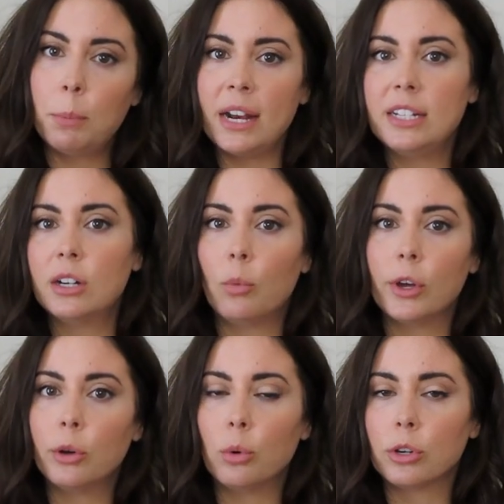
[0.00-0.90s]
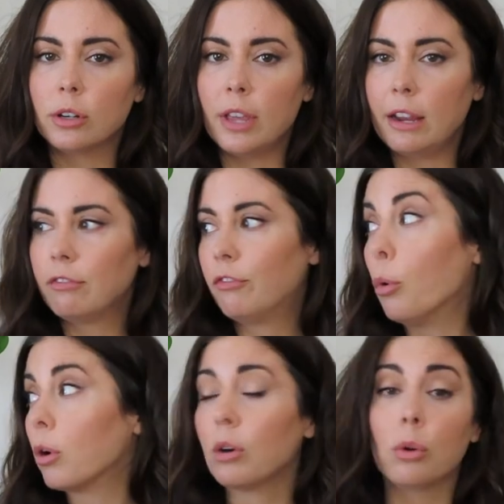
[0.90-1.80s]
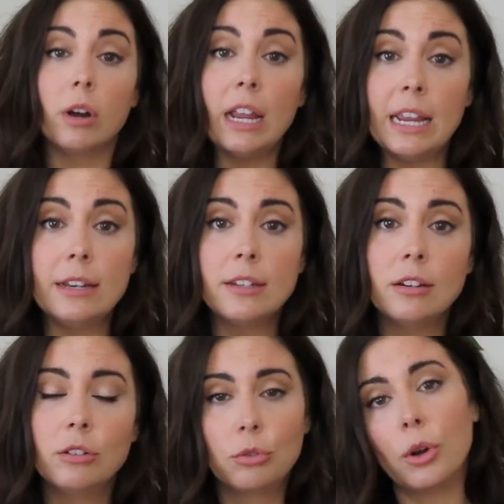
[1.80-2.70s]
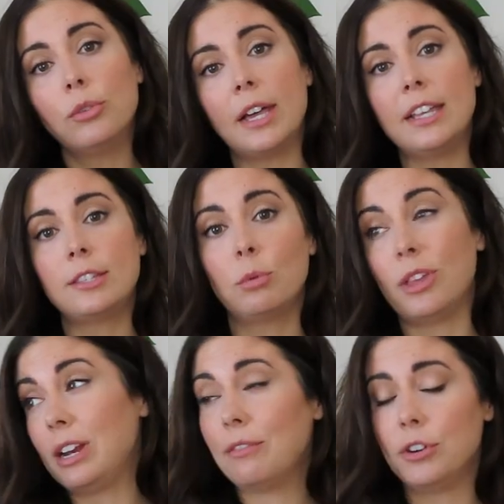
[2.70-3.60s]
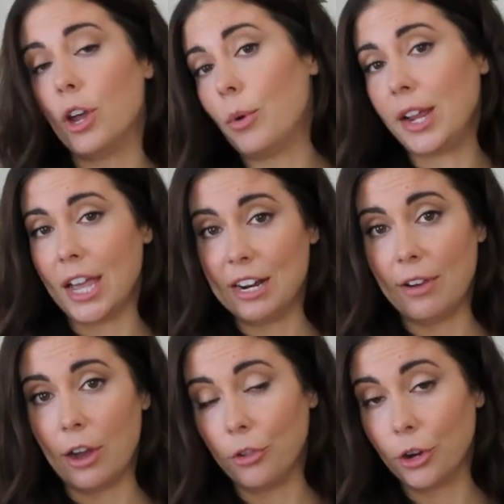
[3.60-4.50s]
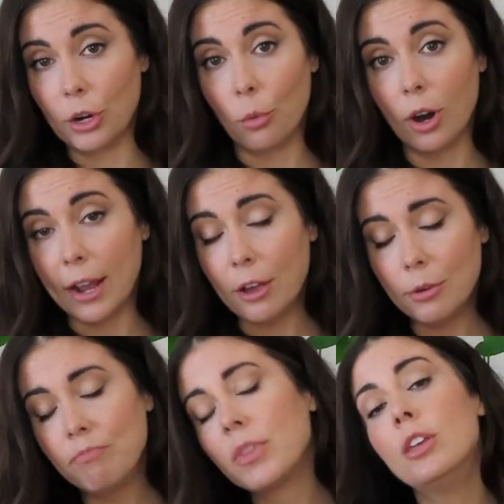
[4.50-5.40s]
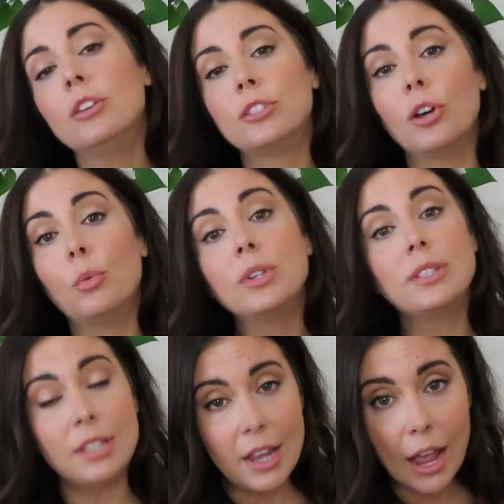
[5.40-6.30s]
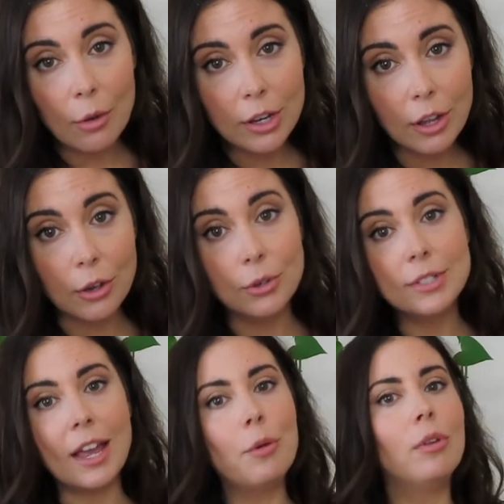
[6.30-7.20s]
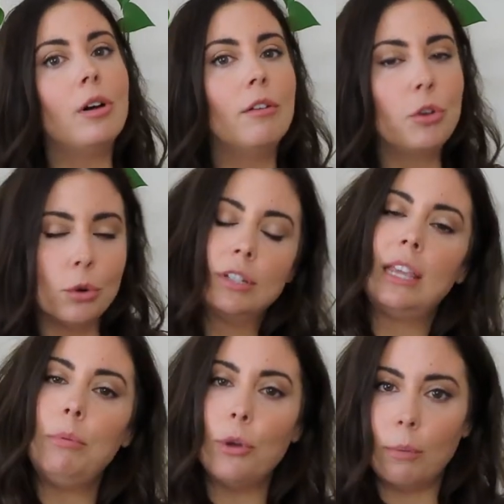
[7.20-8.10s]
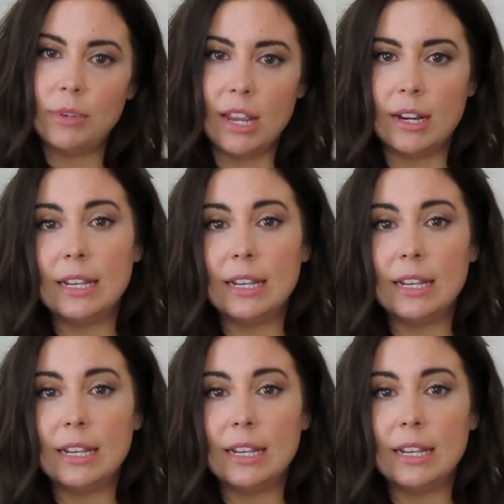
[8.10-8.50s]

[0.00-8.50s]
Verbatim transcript: But I didn't want to order like 4 or 8 grow lights without even knowing kind of how they're going to work out. So we'll see how it goes. I will, of course, keep you updated.